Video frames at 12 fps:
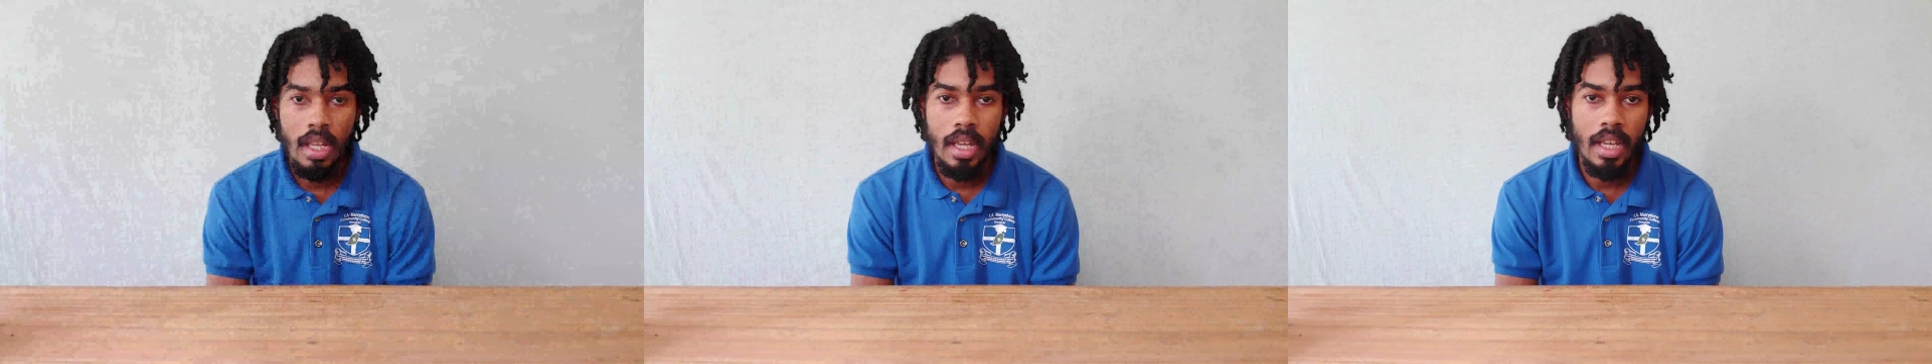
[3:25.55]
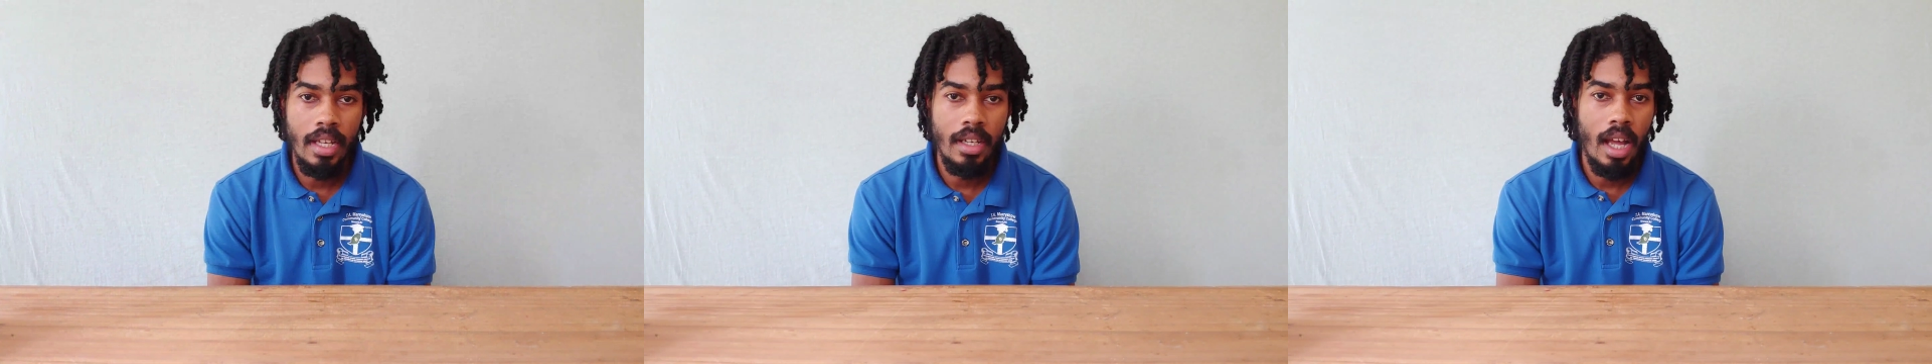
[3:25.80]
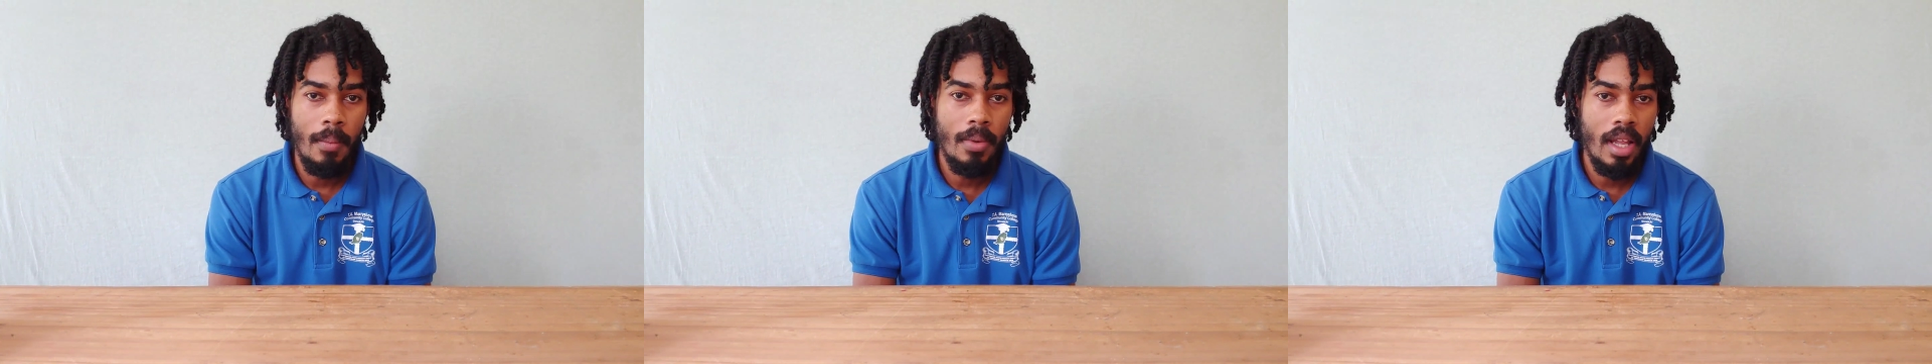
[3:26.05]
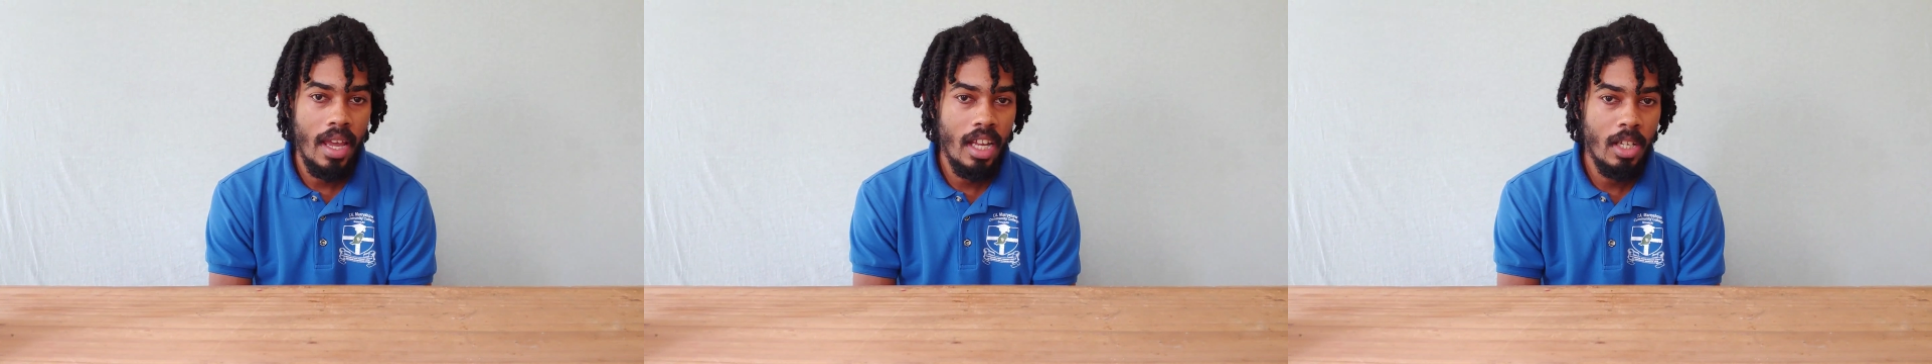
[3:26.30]
In
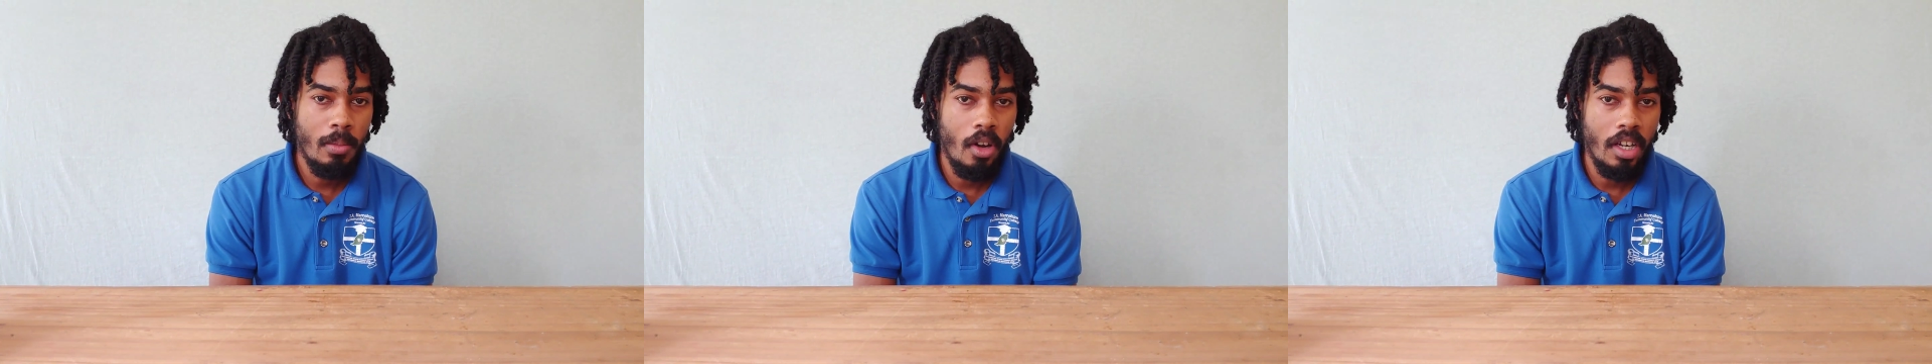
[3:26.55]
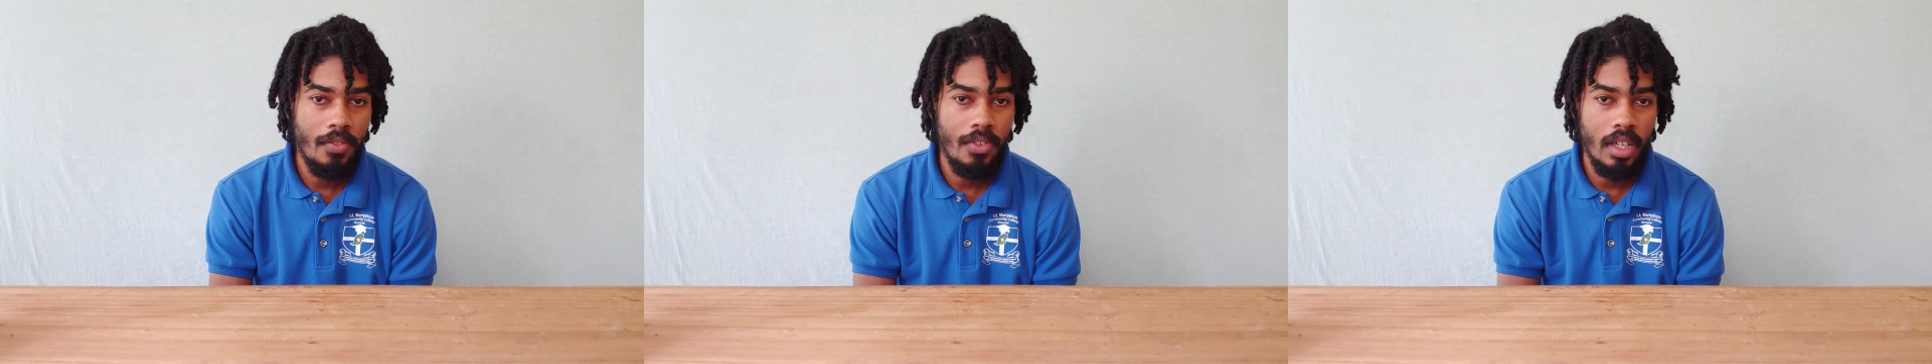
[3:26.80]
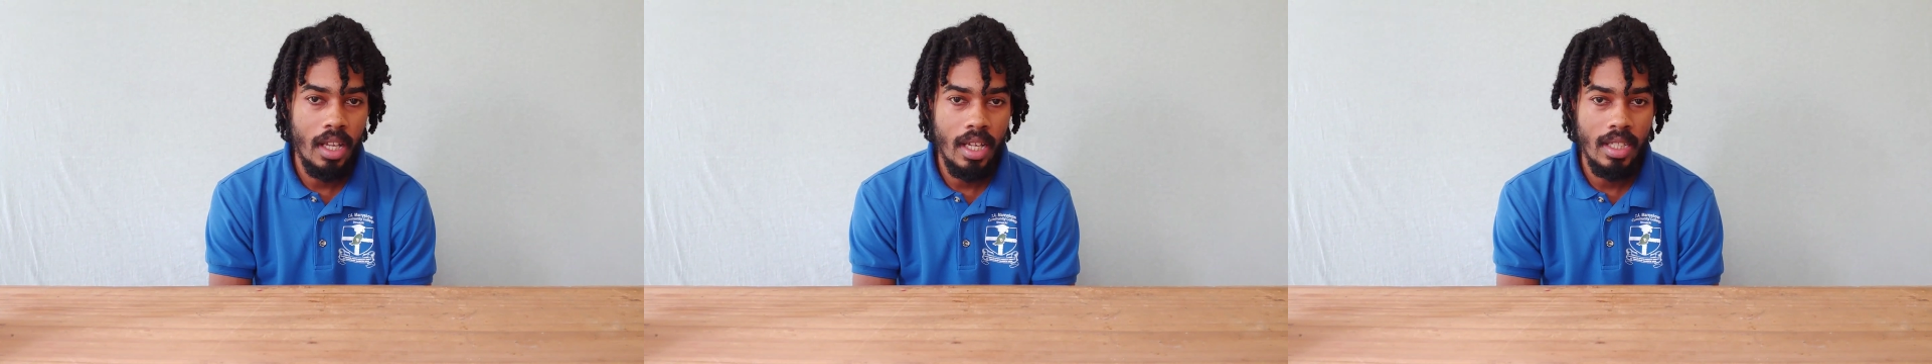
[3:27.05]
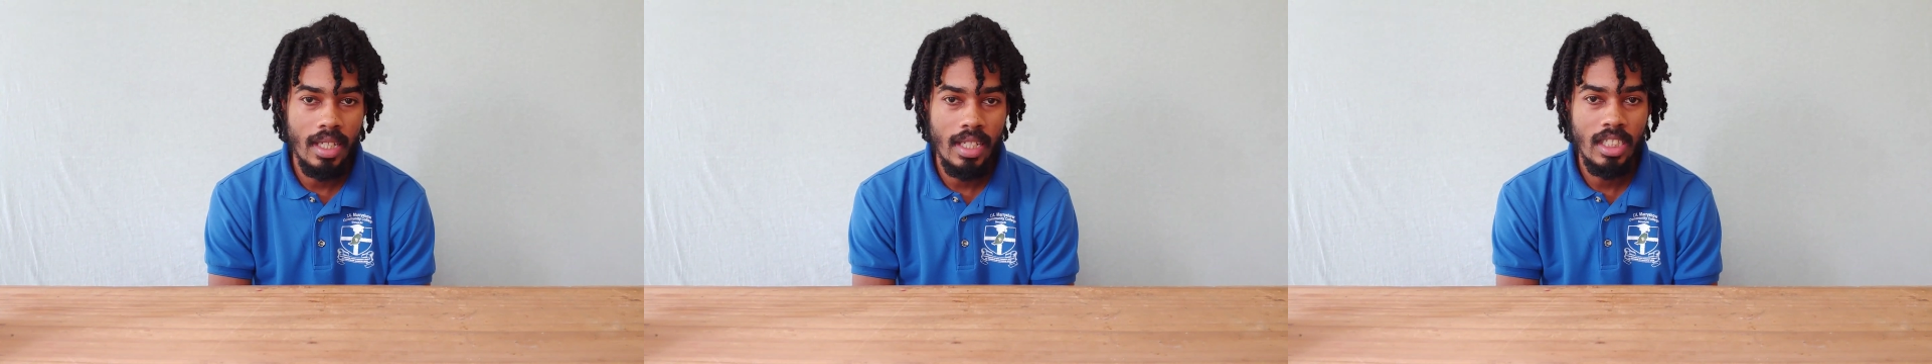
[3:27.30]
applying the body filler,
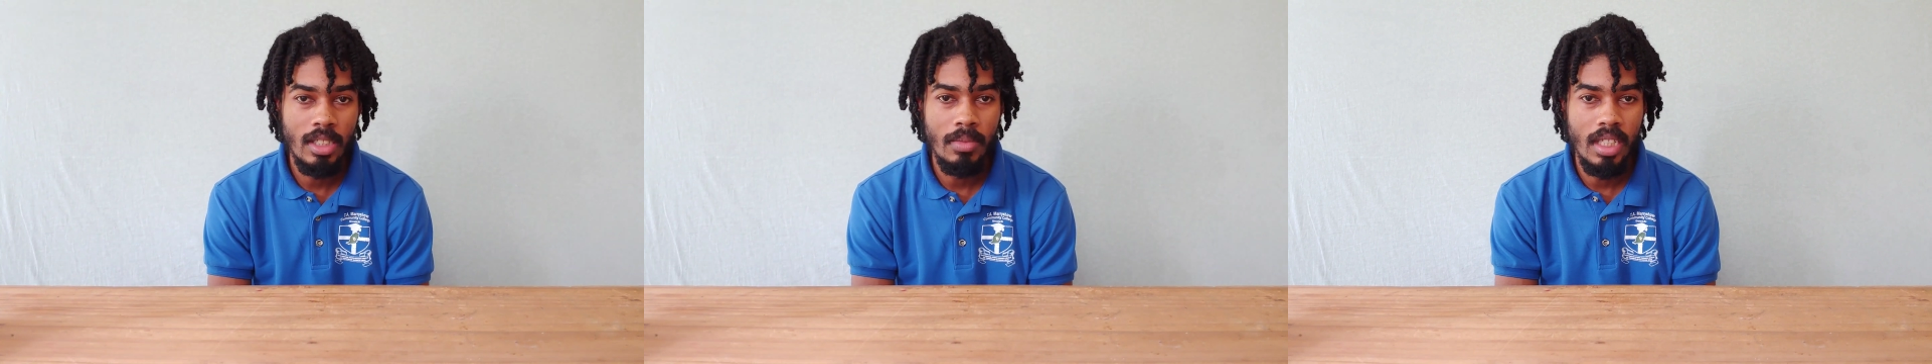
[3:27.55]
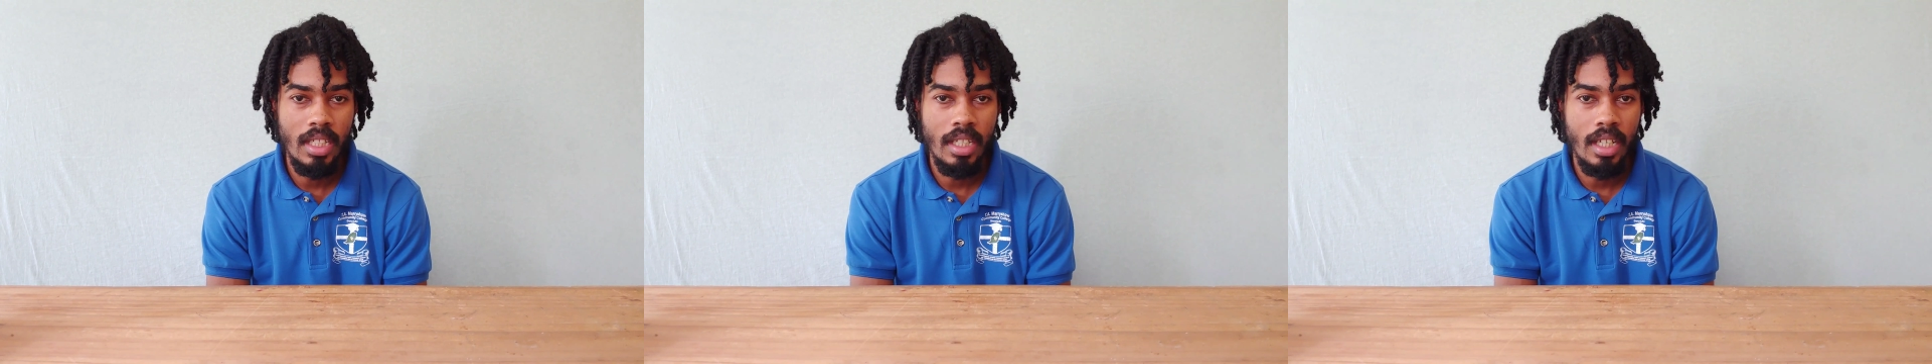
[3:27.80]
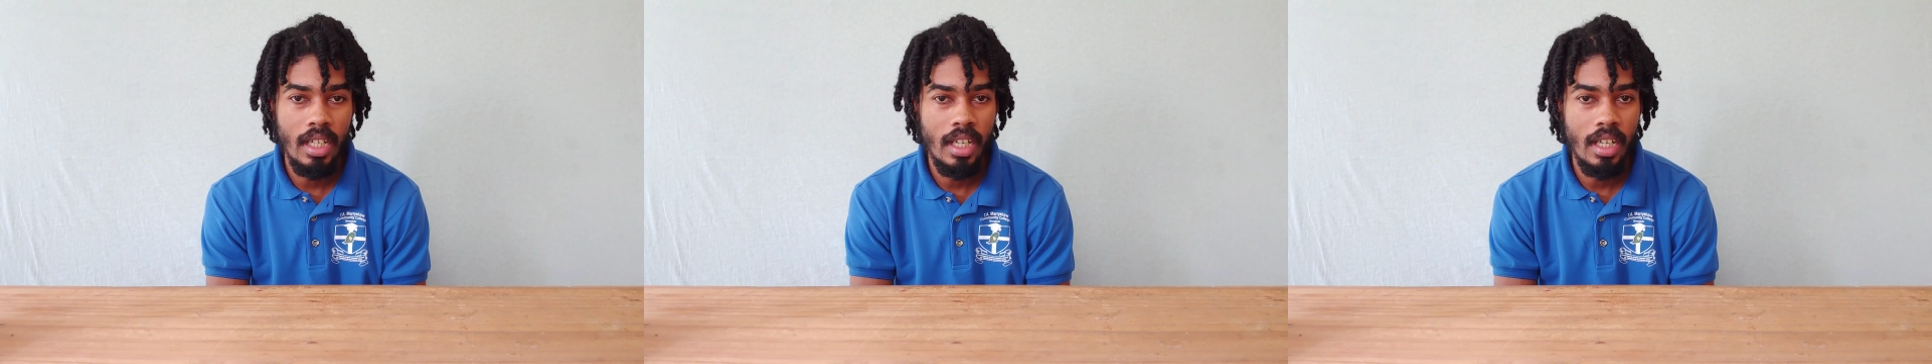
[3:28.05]
it has to be